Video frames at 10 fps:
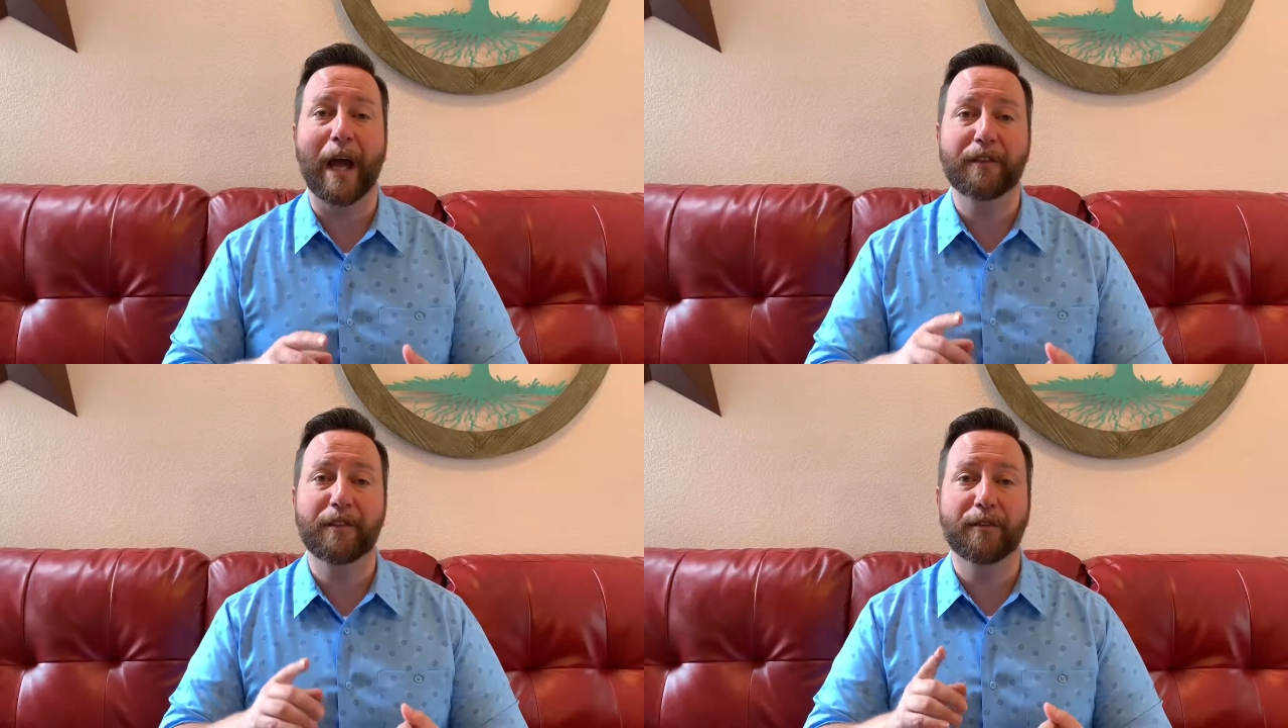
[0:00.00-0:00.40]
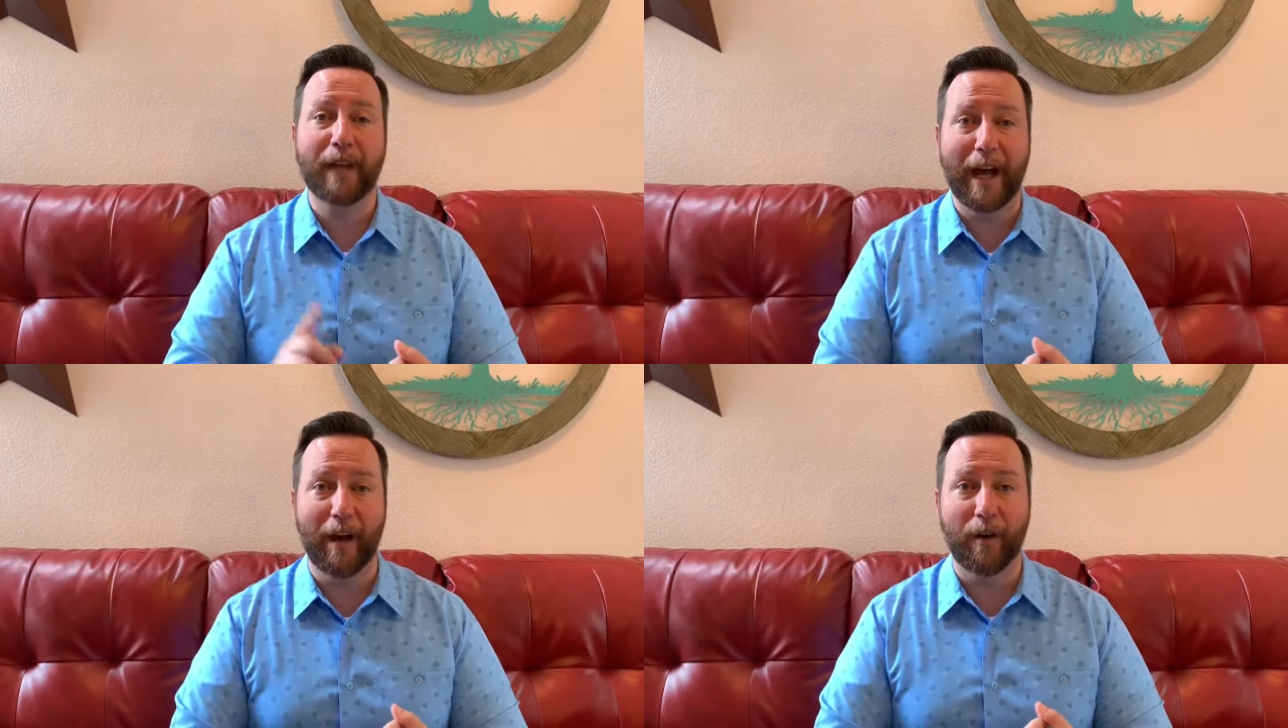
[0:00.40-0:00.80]
as of
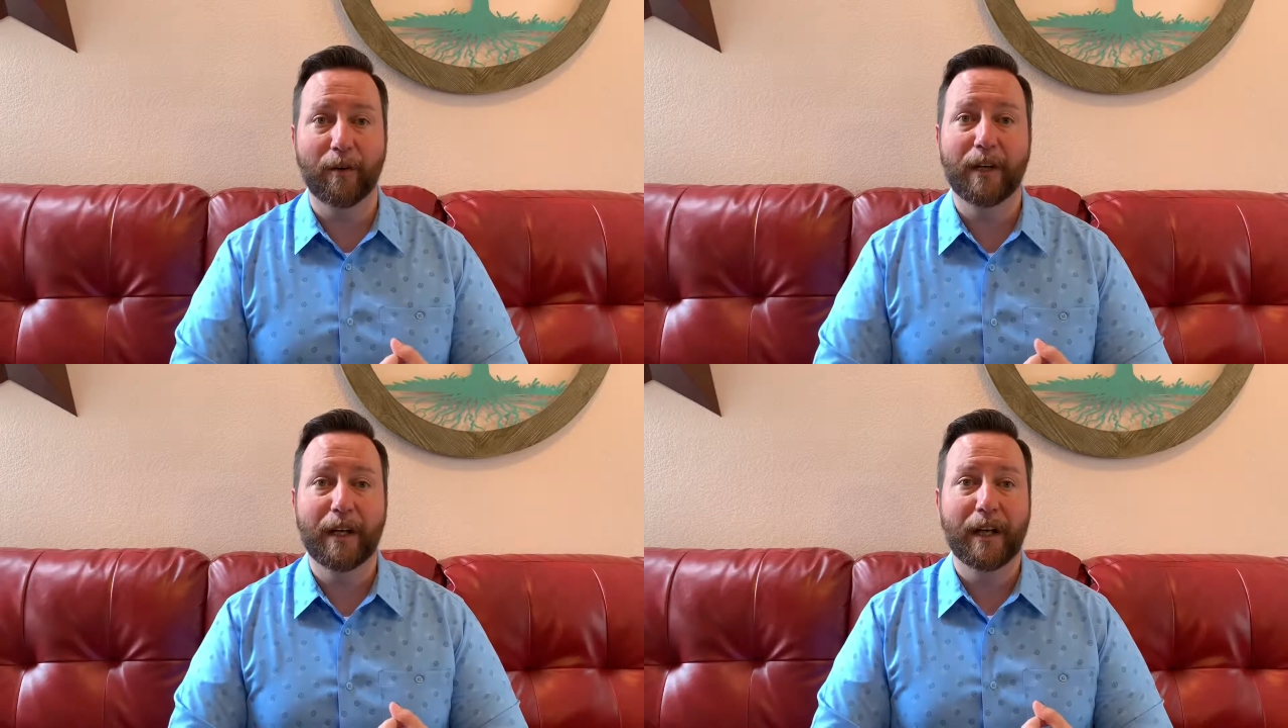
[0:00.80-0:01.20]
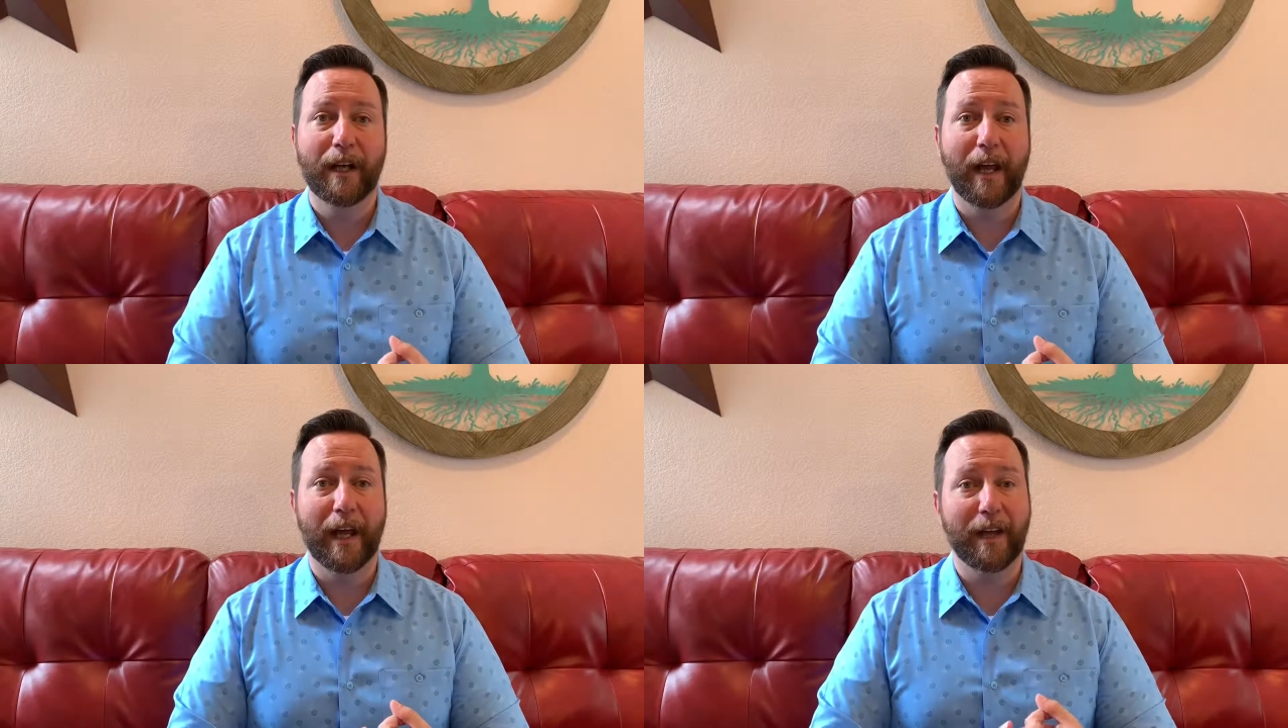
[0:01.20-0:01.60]
now,
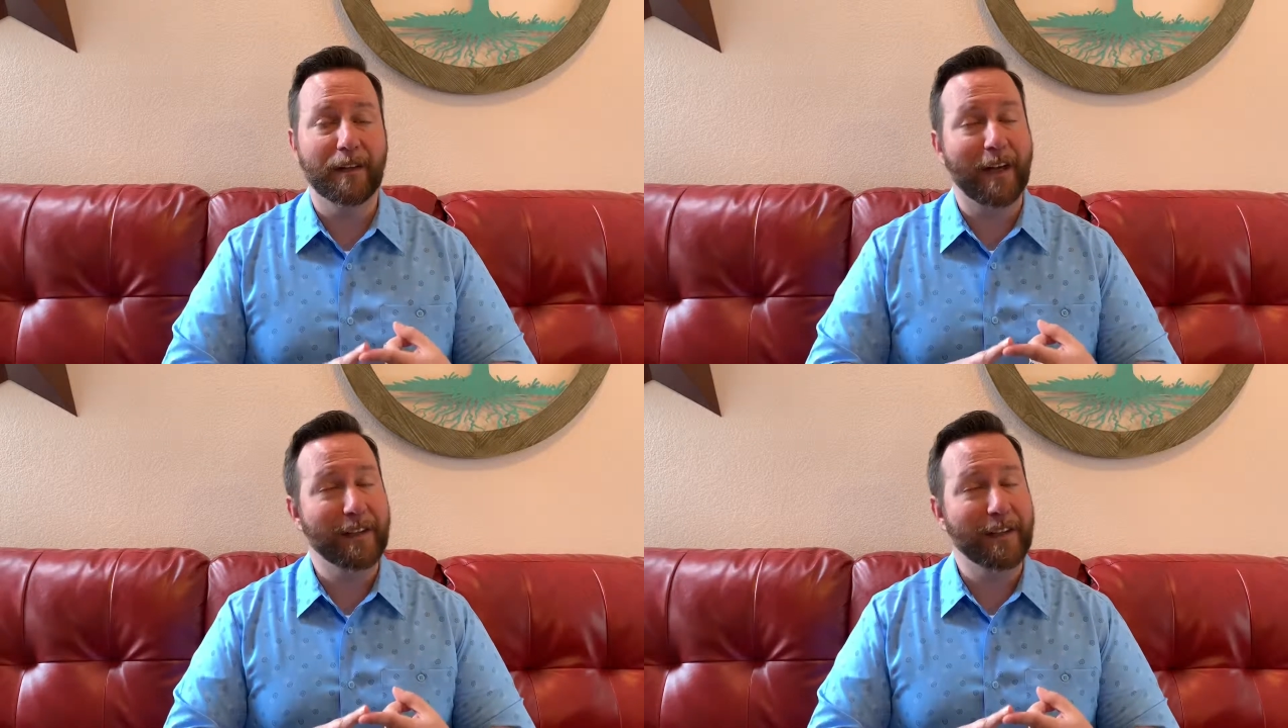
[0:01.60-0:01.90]
and